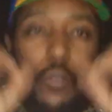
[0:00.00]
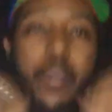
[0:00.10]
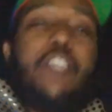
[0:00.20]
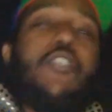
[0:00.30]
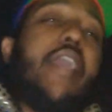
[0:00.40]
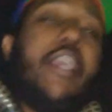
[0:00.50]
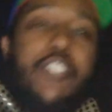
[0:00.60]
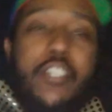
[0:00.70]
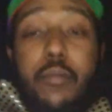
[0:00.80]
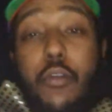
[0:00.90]

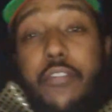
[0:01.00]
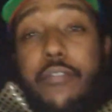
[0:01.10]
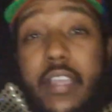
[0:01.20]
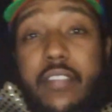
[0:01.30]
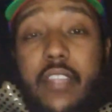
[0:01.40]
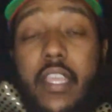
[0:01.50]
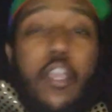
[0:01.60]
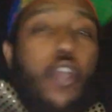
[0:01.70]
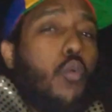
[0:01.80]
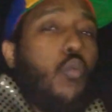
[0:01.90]
education about investing
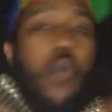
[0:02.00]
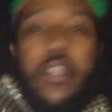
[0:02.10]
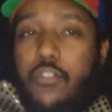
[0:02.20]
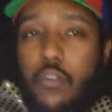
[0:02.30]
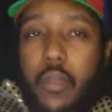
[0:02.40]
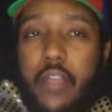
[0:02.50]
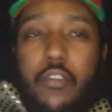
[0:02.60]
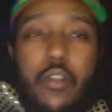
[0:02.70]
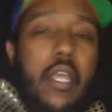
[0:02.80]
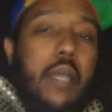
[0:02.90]
whatsoever.